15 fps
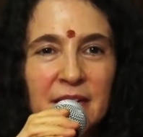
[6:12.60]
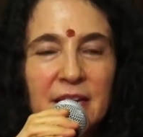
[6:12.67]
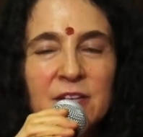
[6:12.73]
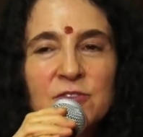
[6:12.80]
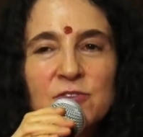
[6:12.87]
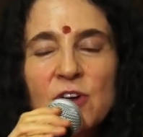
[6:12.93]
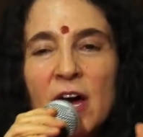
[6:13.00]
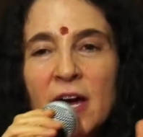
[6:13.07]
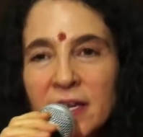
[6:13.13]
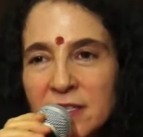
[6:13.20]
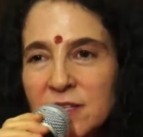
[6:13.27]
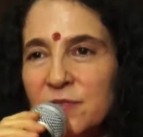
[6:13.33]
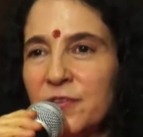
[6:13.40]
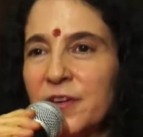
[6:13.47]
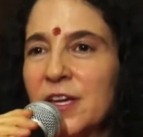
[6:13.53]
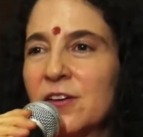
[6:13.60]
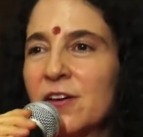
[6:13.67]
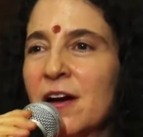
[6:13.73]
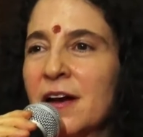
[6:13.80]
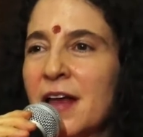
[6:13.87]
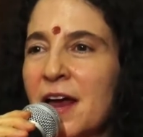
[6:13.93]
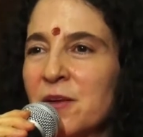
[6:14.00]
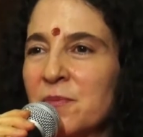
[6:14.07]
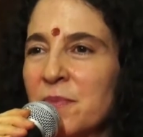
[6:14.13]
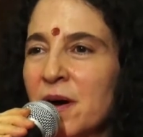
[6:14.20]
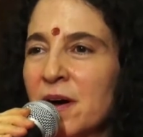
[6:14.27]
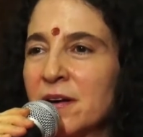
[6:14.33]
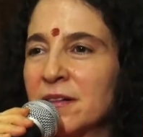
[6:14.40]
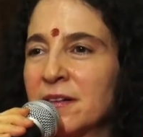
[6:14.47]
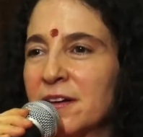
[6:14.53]
In trying to figure out how to
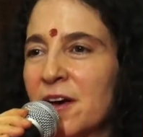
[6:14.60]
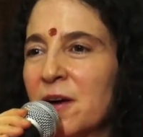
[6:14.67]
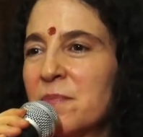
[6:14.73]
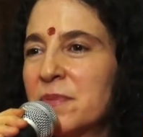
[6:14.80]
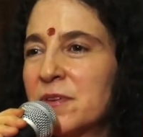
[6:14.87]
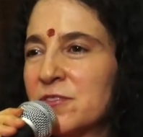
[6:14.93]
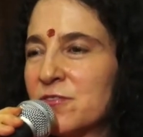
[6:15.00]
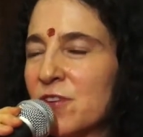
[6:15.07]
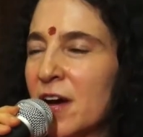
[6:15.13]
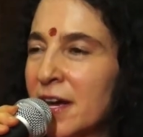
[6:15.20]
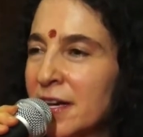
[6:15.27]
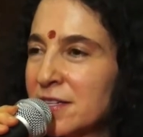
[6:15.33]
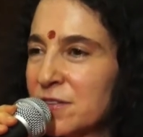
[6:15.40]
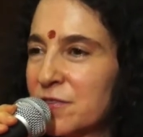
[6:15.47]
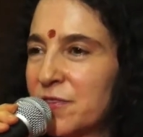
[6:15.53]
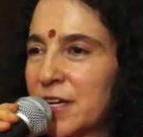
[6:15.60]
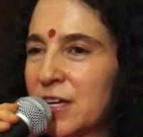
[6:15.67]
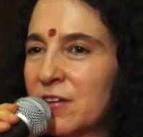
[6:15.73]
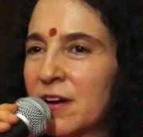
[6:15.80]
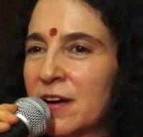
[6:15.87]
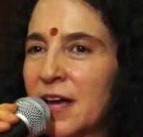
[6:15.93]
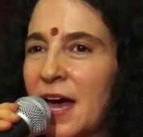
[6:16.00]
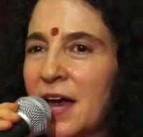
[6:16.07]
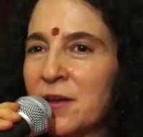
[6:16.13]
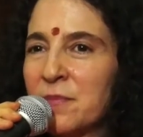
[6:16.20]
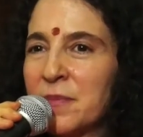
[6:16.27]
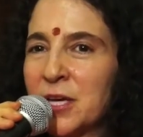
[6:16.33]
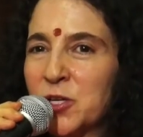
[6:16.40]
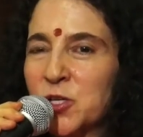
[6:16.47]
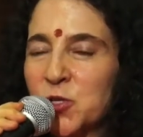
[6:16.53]
bottle it up, in trying to figure out how to
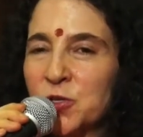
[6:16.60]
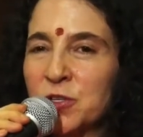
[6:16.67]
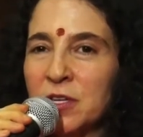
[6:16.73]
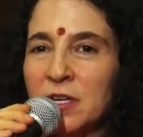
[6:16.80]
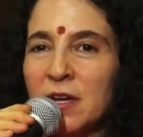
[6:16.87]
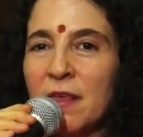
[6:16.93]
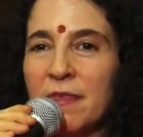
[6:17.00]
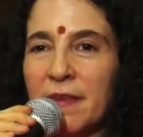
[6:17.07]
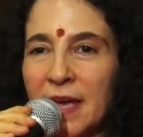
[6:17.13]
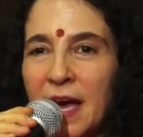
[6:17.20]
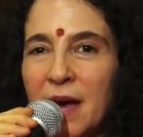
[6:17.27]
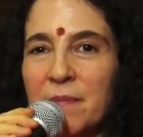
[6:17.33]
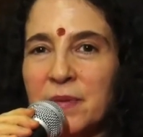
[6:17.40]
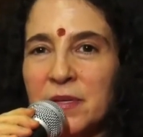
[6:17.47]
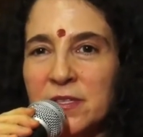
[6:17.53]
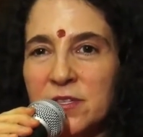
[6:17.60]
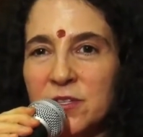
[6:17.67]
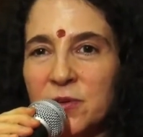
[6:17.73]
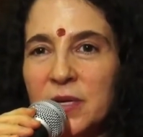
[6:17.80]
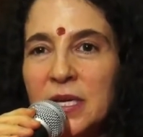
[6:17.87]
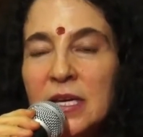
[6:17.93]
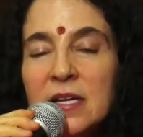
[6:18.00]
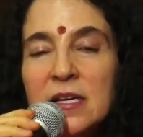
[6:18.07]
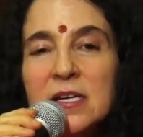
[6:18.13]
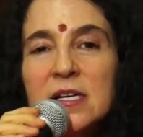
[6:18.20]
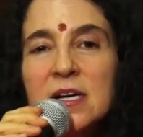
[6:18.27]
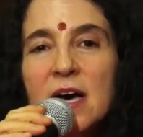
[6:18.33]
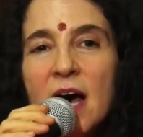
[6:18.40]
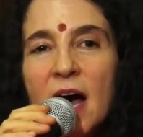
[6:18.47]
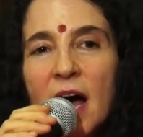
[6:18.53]
make sure that nothing happens to it,
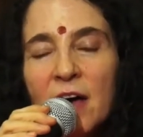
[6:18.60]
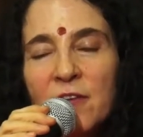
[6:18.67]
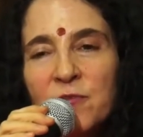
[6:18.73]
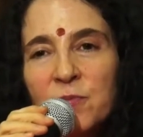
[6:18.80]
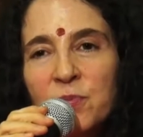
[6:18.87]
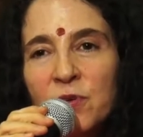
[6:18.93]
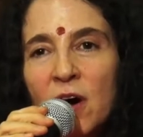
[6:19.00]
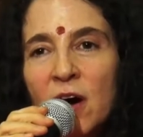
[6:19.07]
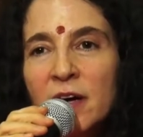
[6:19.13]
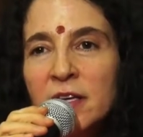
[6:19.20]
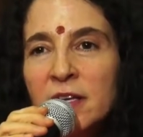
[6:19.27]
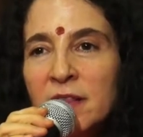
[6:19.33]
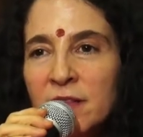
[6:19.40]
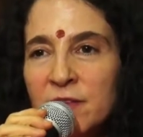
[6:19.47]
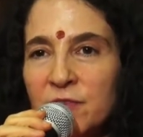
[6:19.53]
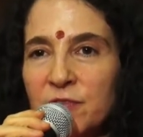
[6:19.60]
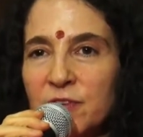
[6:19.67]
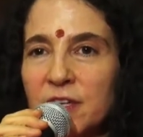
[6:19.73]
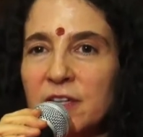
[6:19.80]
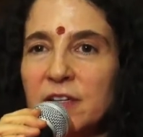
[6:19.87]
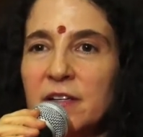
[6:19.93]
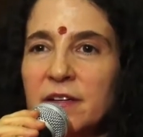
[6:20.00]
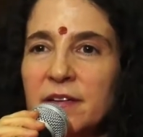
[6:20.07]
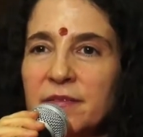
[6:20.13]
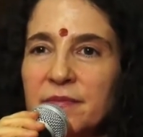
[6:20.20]
I've brought in the fear.